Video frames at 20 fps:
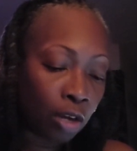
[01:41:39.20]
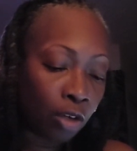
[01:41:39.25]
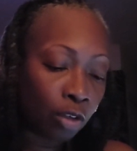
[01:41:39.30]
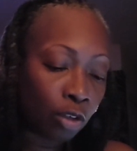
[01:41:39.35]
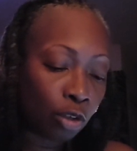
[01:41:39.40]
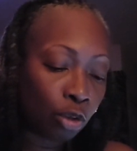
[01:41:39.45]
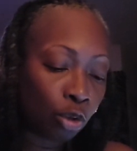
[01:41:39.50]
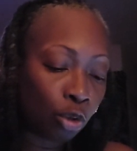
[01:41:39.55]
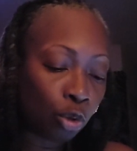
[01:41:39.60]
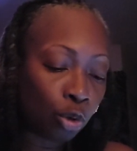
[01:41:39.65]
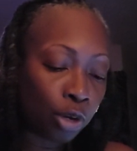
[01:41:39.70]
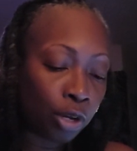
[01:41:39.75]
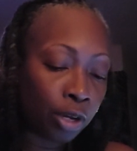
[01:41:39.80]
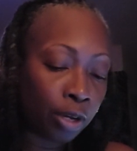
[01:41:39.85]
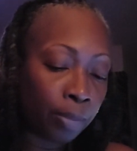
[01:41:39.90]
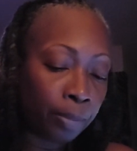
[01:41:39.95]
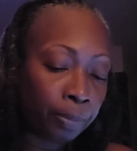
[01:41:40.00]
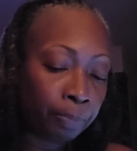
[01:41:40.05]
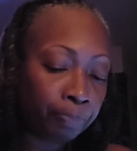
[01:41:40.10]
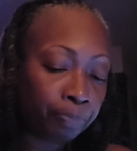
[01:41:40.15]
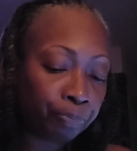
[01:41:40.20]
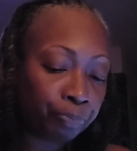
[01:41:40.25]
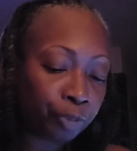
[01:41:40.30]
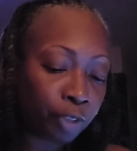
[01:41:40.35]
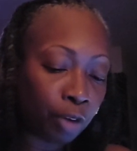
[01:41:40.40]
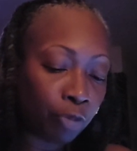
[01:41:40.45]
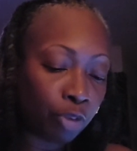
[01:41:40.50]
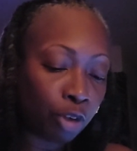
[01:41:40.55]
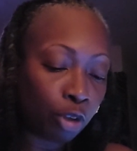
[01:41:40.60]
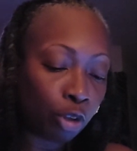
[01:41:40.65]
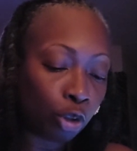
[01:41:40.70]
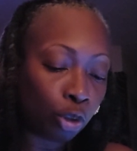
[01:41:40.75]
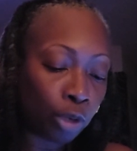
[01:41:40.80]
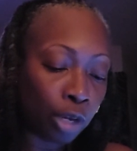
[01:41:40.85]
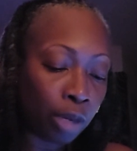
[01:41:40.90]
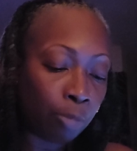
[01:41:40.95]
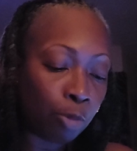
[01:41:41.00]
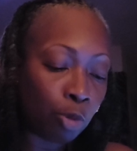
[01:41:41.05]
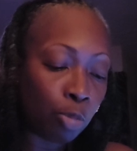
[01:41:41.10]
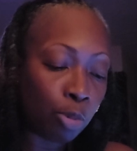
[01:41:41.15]
You dream of your
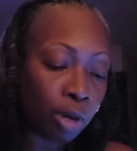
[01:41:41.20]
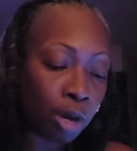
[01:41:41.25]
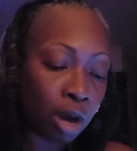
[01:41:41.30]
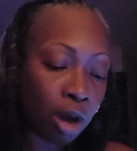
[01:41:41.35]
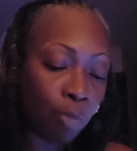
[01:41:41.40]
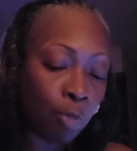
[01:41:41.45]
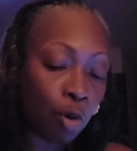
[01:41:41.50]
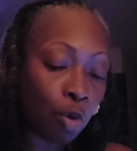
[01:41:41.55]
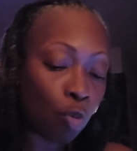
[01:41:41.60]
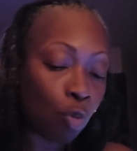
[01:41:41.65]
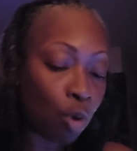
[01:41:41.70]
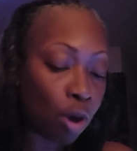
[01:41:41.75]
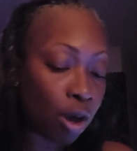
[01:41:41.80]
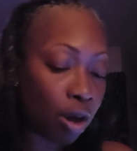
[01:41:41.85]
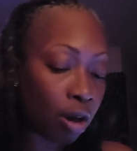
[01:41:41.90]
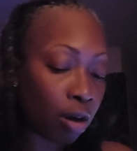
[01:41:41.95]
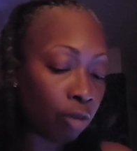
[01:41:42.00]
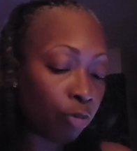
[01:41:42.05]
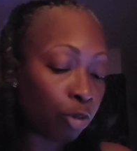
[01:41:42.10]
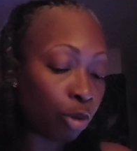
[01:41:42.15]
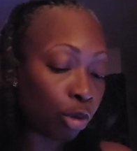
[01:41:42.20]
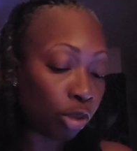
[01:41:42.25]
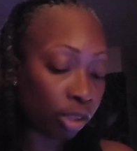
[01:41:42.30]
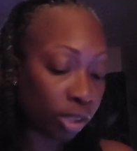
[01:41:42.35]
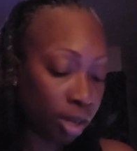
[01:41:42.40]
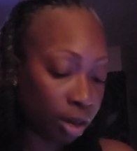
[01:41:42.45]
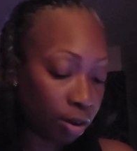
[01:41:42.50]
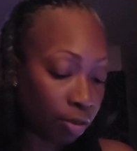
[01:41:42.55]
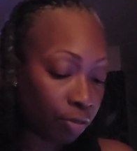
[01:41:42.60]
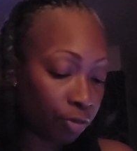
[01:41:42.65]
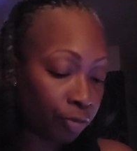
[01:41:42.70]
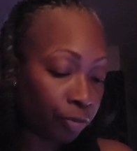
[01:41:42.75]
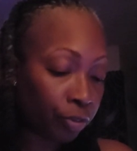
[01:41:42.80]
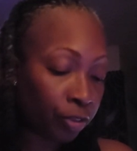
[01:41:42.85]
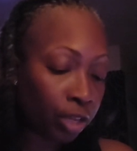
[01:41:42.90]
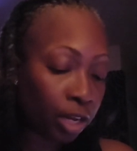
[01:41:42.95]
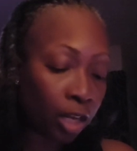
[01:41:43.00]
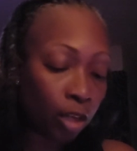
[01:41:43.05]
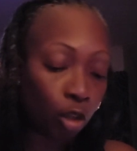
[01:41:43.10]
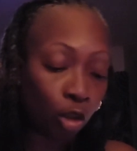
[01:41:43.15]
dream. You become aware of yourself
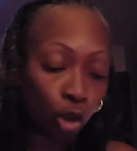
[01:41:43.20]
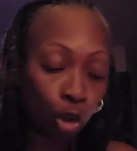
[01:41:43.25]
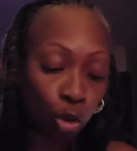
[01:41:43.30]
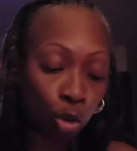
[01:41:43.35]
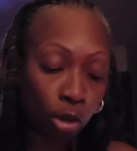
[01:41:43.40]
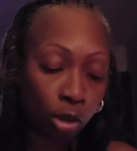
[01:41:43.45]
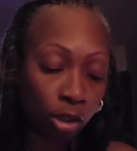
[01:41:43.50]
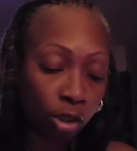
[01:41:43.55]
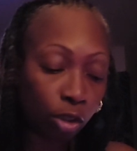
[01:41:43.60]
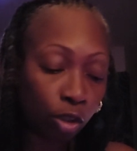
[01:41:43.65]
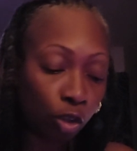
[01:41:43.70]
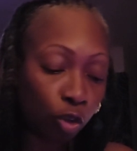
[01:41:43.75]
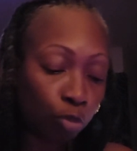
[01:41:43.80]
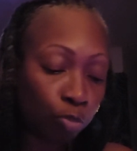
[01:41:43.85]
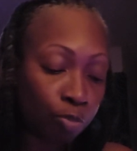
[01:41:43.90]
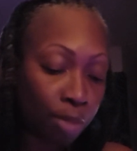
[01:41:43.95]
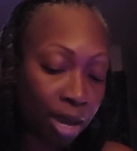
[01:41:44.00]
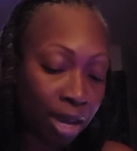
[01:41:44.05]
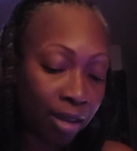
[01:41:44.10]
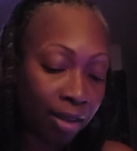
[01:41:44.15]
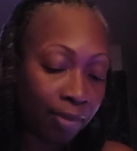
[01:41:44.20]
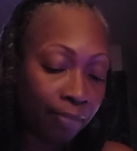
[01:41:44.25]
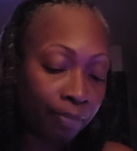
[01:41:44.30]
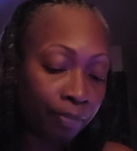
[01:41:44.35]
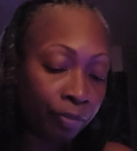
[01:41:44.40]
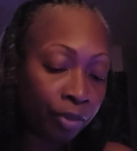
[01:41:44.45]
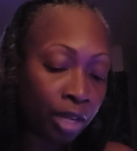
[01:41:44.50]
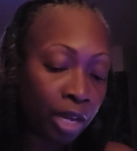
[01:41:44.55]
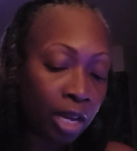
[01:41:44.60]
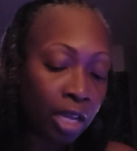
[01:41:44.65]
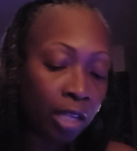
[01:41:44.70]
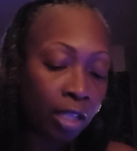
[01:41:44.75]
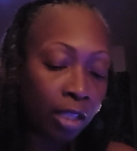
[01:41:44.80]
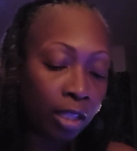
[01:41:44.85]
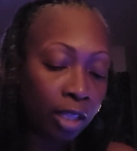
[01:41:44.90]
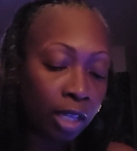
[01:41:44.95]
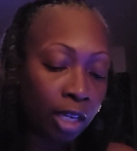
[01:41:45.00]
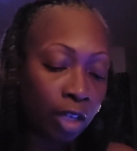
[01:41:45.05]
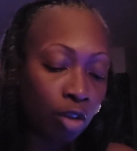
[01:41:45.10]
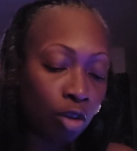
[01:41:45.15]
and the choices you make.
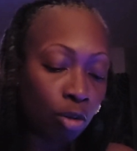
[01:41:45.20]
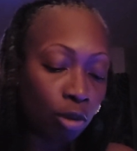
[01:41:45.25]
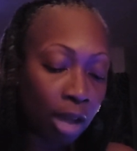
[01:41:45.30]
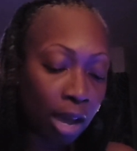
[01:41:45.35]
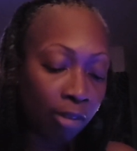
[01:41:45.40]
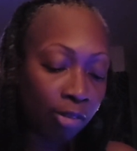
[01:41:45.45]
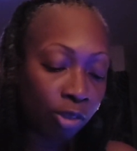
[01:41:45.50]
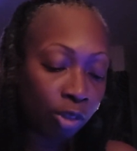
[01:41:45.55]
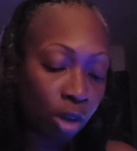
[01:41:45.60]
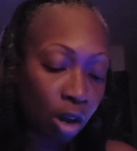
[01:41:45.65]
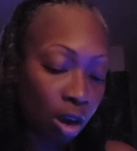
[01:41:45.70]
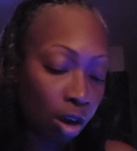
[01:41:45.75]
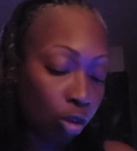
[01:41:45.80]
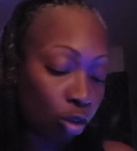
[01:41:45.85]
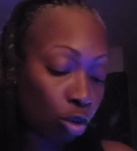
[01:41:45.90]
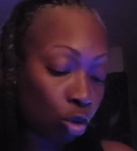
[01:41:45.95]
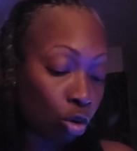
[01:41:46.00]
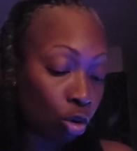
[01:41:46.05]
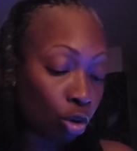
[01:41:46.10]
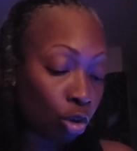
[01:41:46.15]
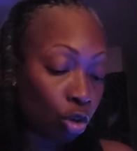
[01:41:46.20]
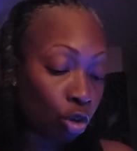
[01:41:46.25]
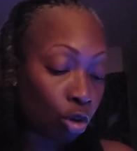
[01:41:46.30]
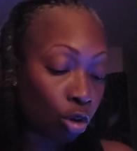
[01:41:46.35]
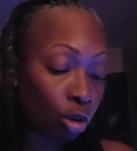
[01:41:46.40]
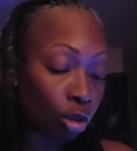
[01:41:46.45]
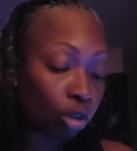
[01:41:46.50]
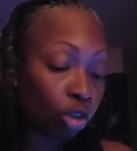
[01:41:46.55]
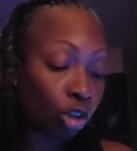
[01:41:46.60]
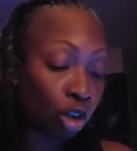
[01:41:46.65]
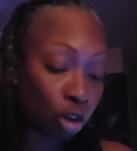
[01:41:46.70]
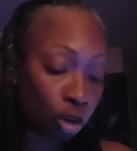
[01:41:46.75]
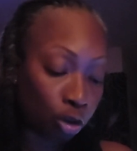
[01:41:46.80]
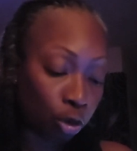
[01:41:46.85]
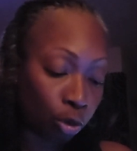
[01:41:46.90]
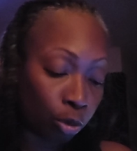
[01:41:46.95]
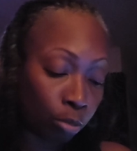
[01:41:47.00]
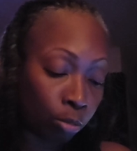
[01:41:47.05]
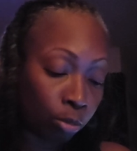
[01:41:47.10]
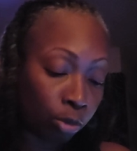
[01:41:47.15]
Then your life starts on your
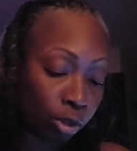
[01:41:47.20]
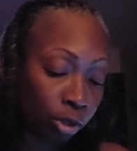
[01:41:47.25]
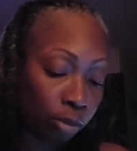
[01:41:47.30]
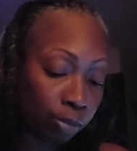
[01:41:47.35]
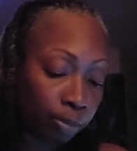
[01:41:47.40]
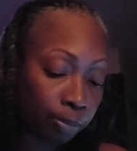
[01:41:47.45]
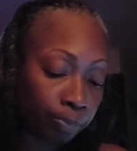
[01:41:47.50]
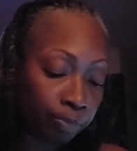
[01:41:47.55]
terms.